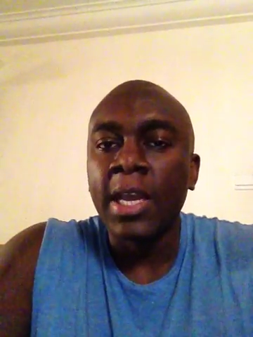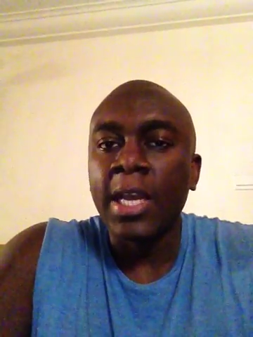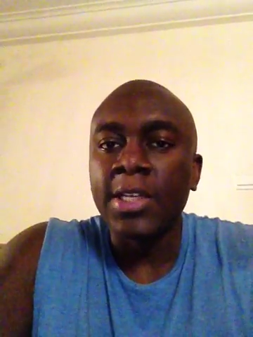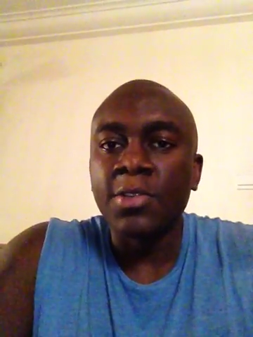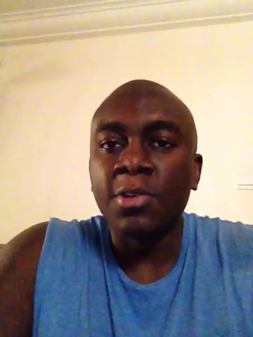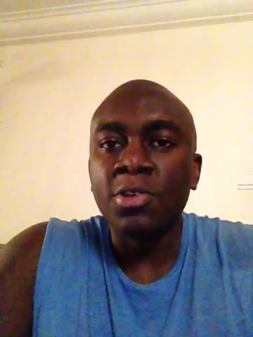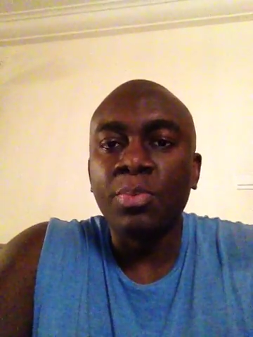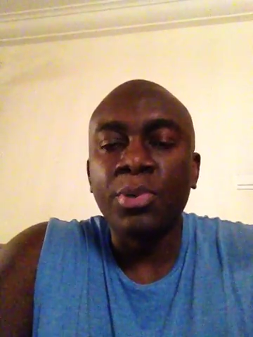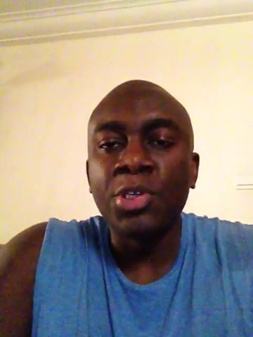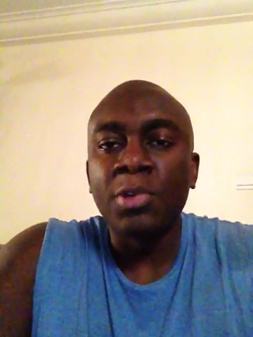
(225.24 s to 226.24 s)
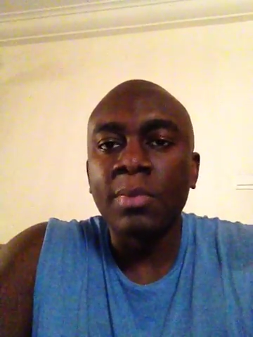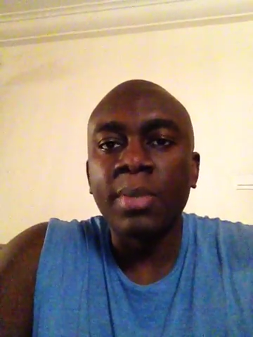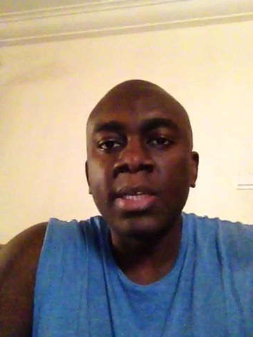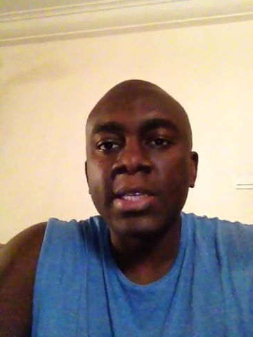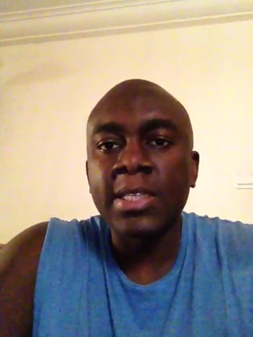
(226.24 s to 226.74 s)
and it's going to put you in
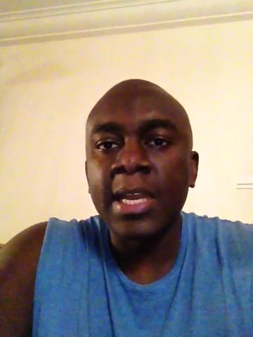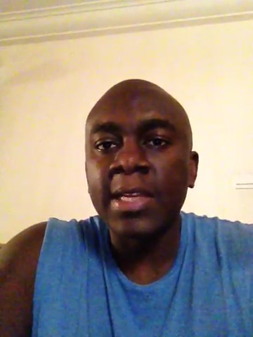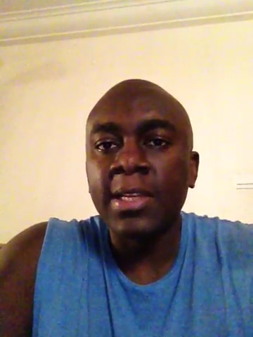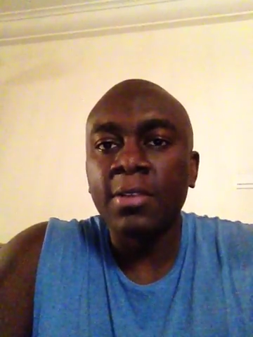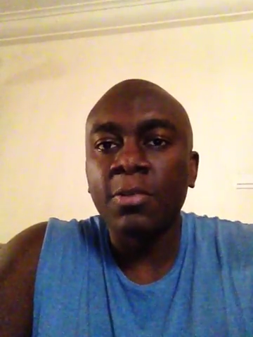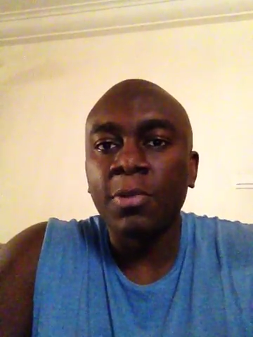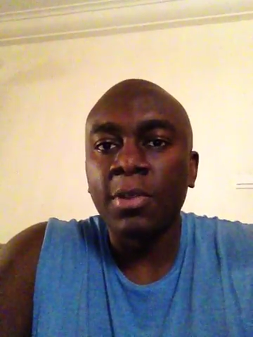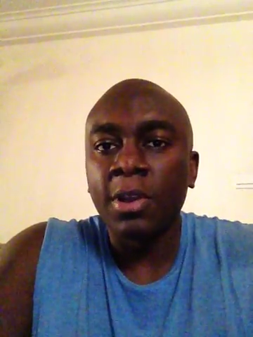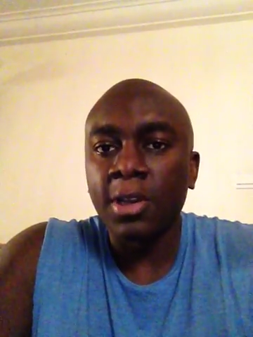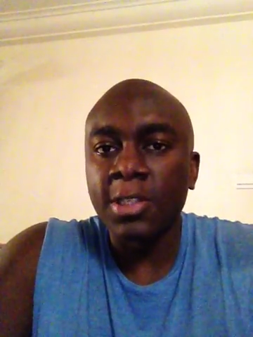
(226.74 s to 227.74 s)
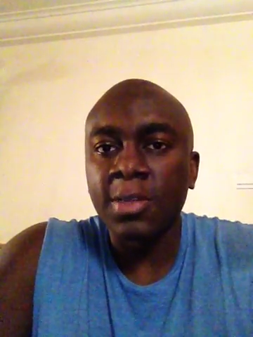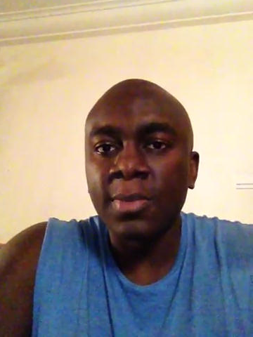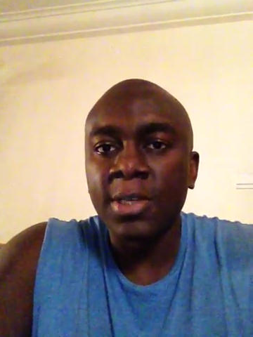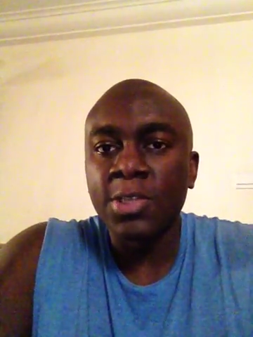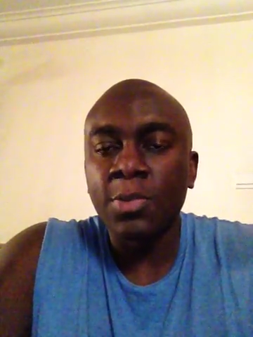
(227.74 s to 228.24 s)
better standing with your
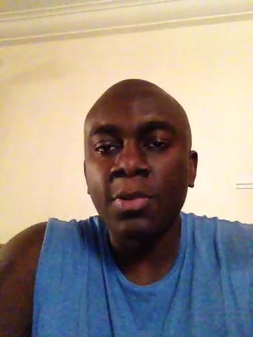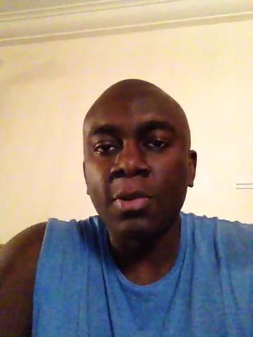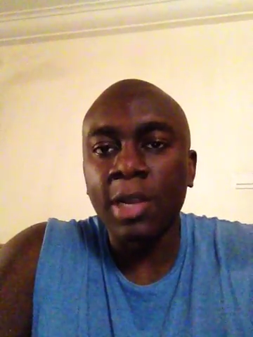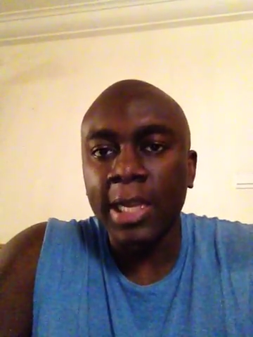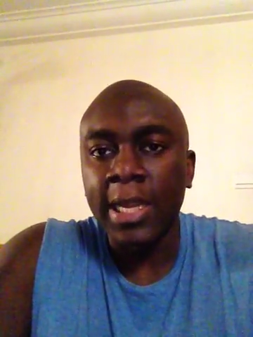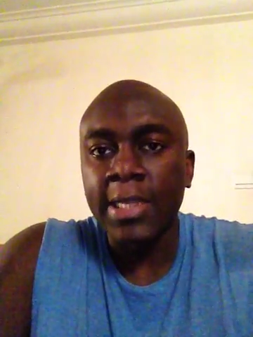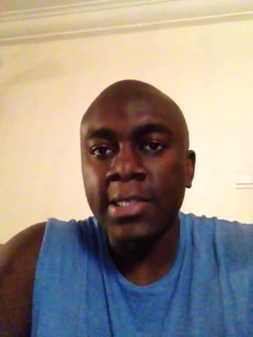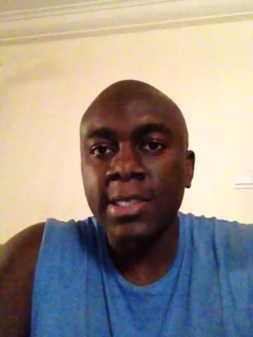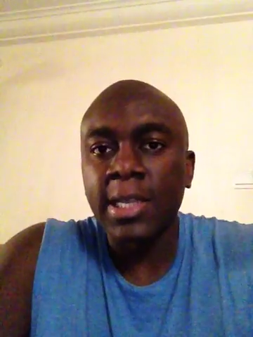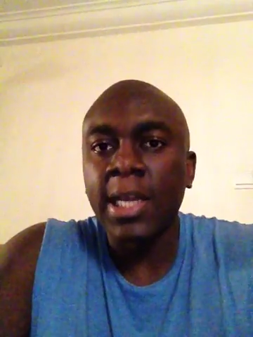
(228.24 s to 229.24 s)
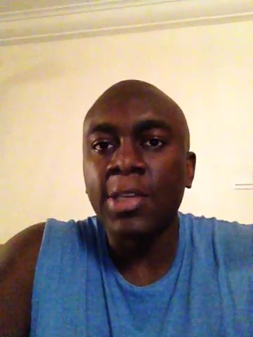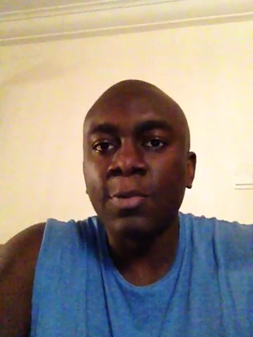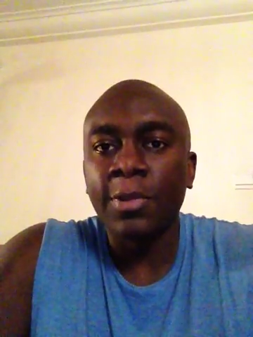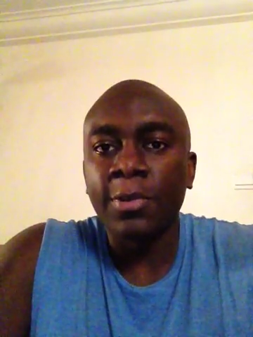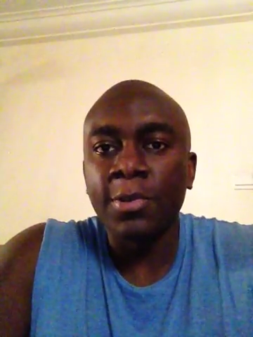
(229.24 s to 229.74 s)
customers, with your clients, and
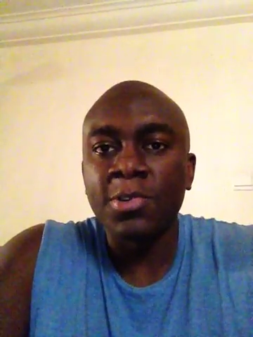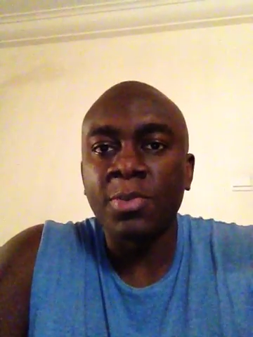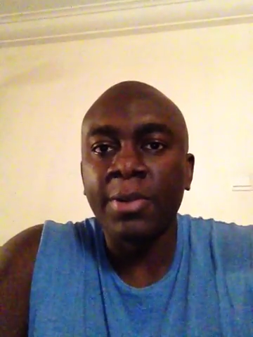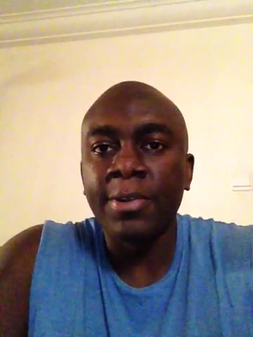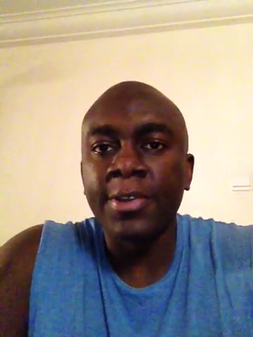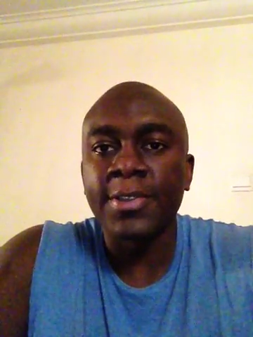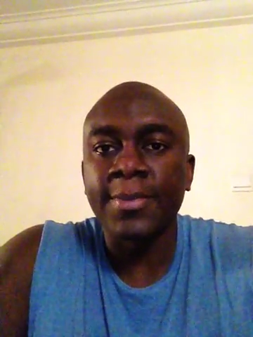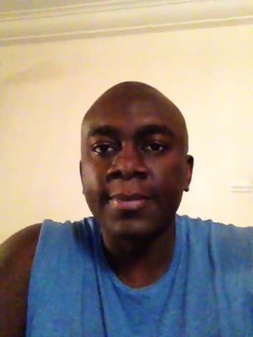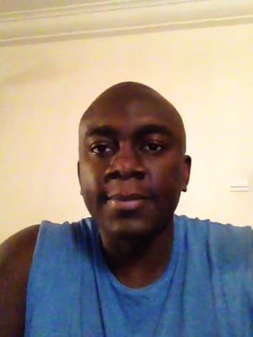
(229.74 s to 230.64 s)
with your superiors.